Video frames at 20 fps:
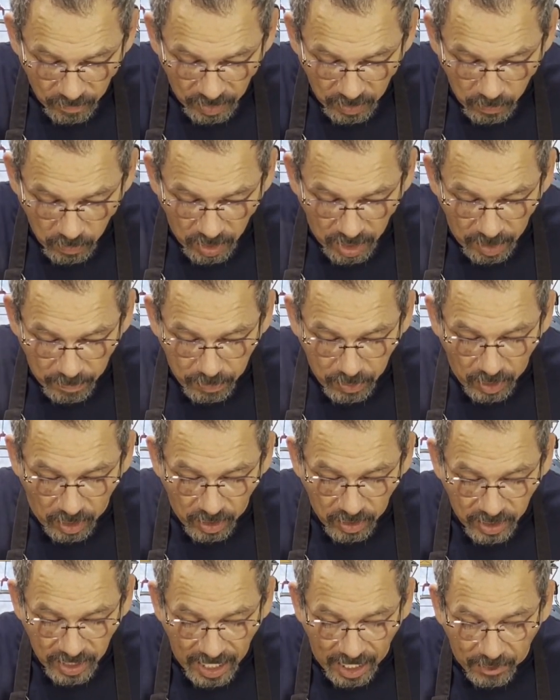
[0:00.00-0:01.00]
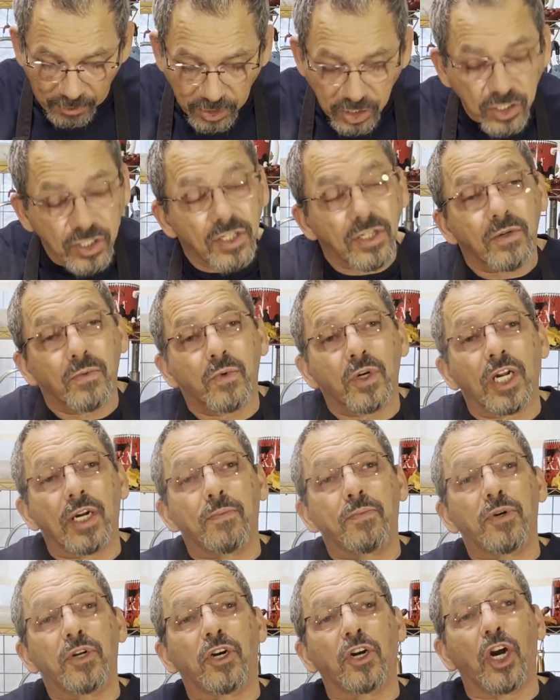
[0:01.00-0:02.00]
We're going to put our carrots, we're going to
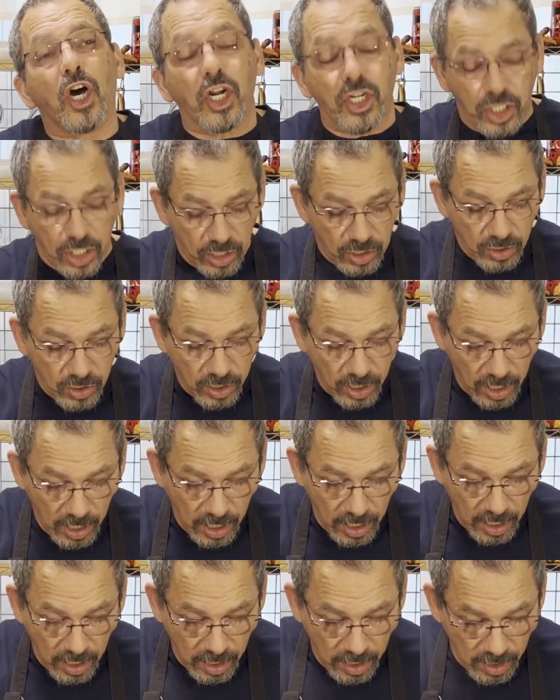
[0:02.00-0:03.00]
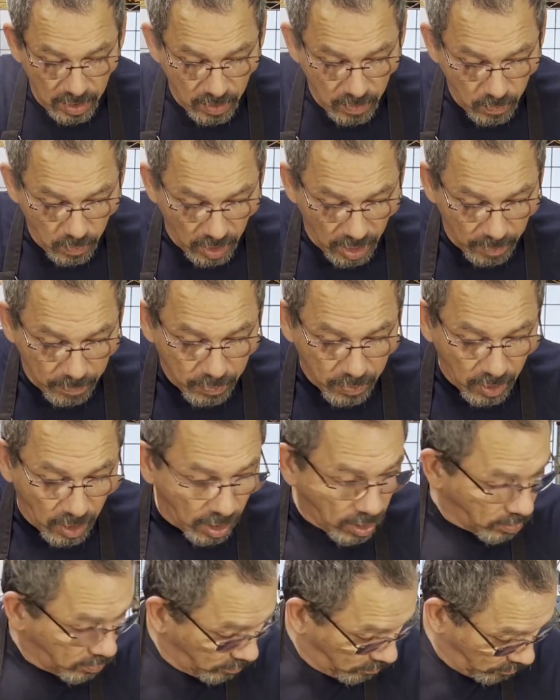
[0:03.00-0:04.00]
put our onions, we're going to put
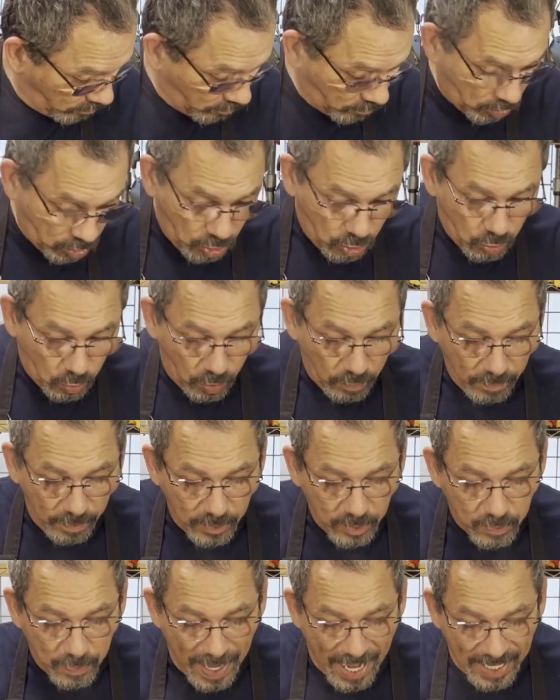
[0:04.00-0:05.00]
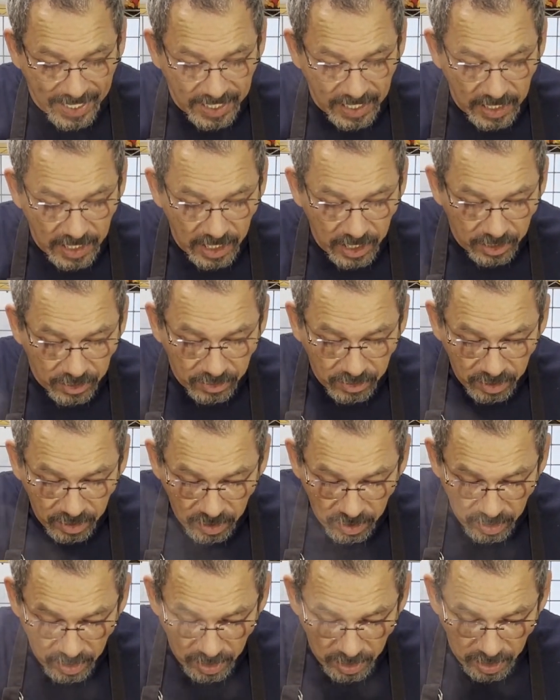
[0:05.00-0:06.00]
our short ribs back in here,
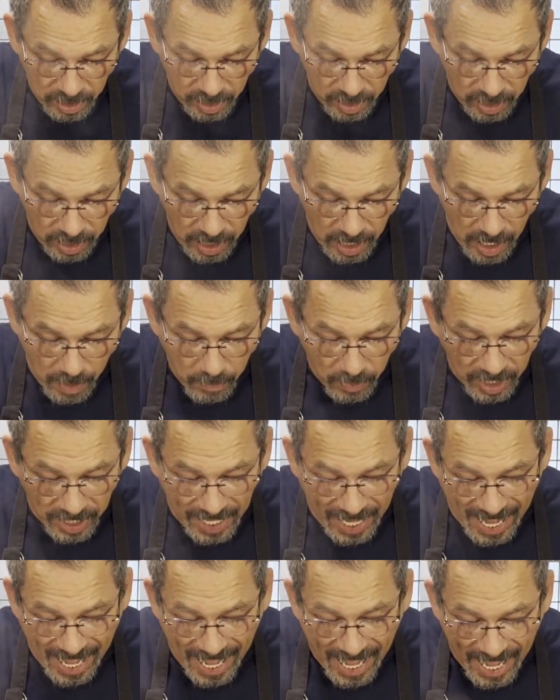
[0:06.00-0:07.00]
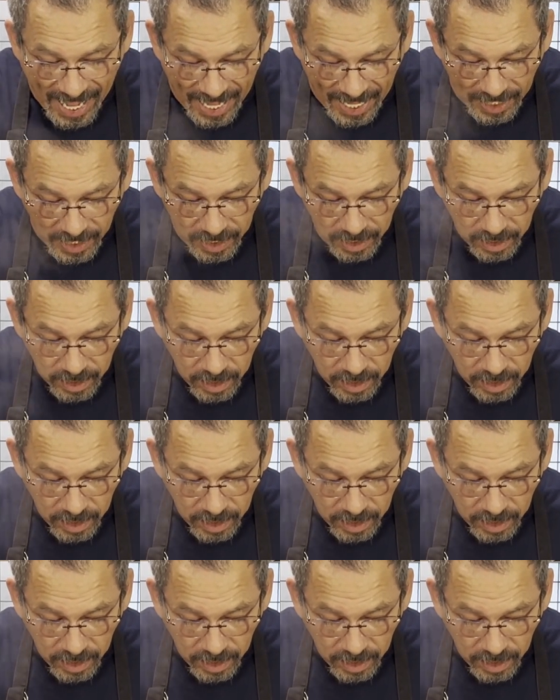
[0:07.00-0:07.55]
and we're going to add